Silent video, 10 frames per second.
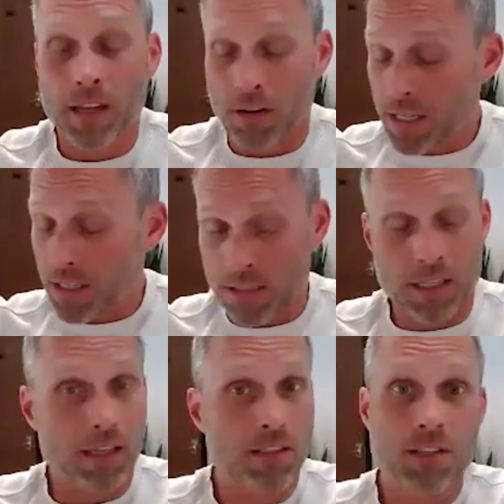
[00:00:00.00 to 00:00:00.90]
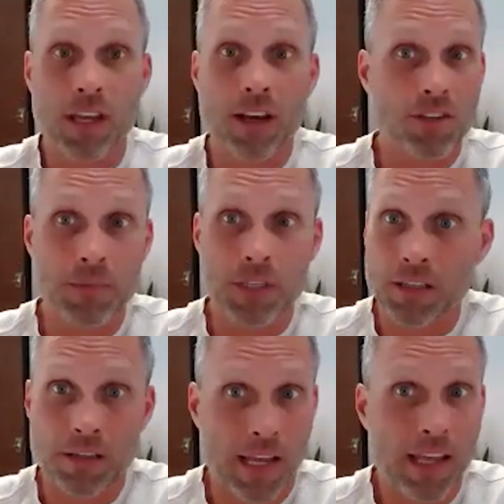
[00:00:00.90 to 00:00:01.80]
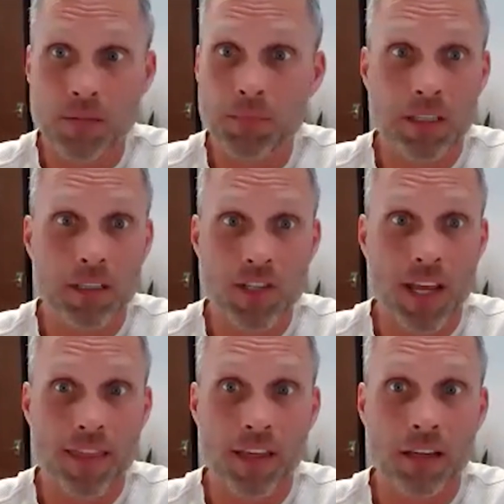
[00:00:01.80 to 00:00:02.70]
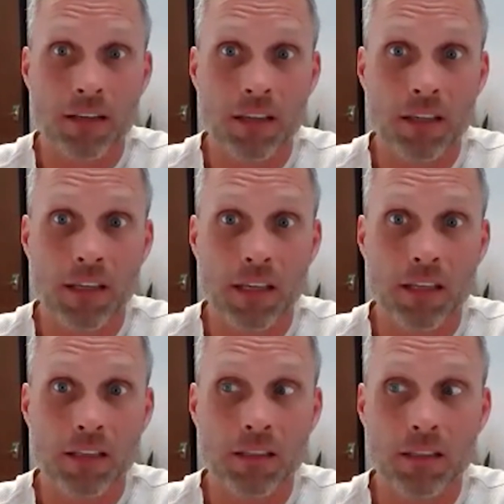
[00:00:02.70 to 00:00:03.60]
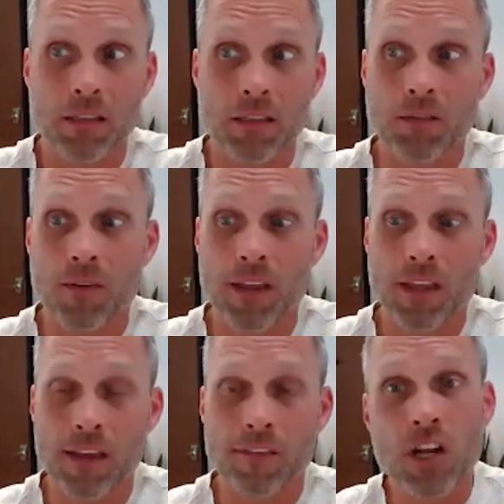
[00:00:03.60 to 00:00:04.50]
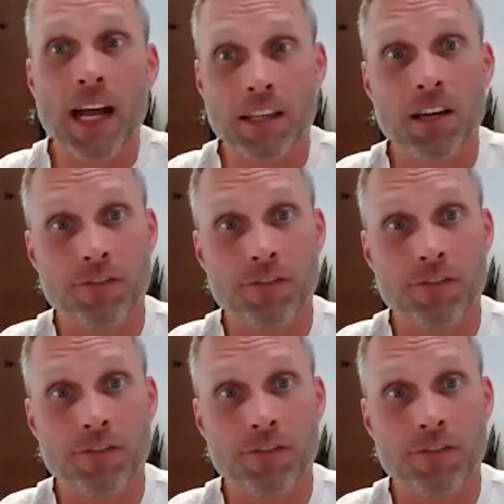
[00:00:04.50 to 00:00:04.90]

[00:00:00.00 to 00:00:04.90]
And honestly, it scares me to death because I think if not